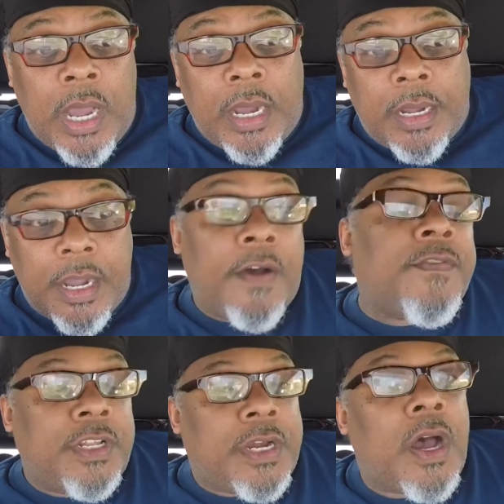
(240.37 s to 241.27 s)
cover
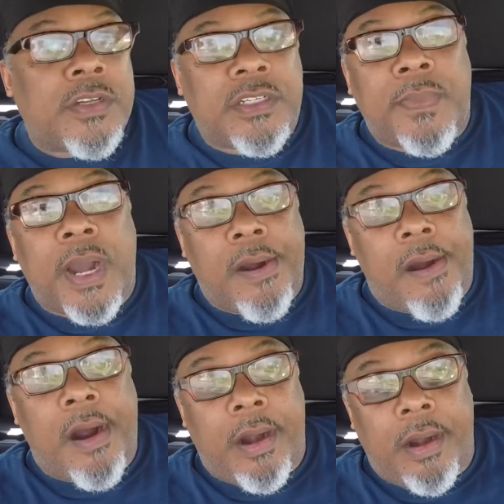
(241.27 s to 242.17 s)
the cost of my
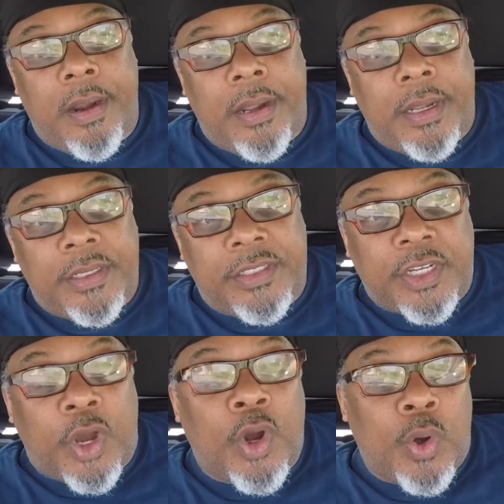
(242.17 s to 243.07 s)
car.
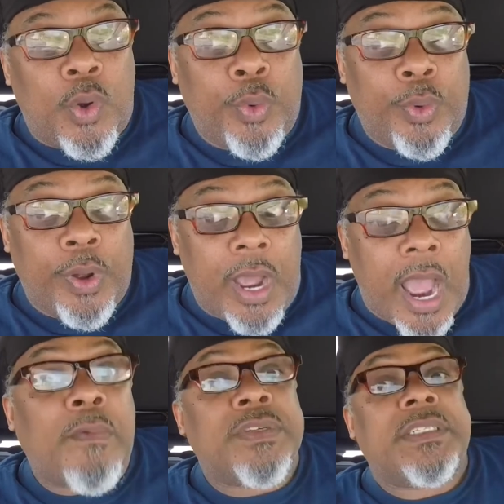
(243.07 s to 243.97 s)
So I
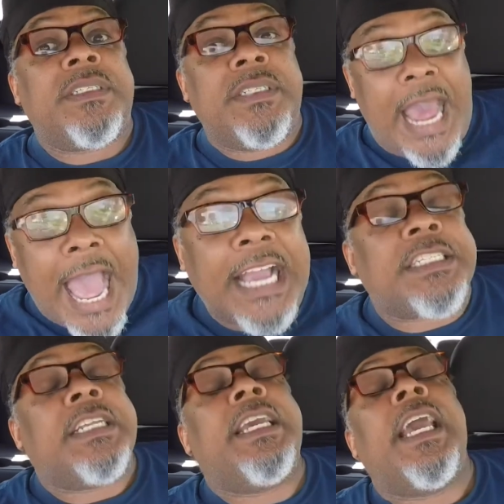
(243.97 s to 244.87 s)
was
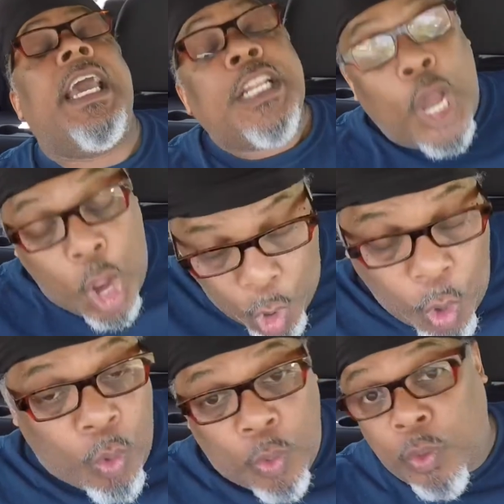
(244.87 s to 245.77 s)
actually in the
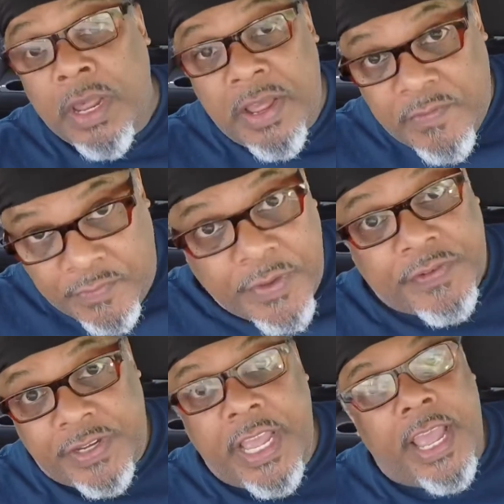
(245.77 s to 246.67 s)
hole,
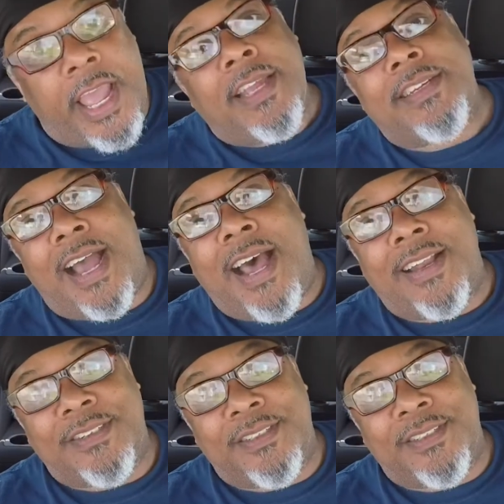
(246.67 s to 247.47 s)
fifty-eight dollars.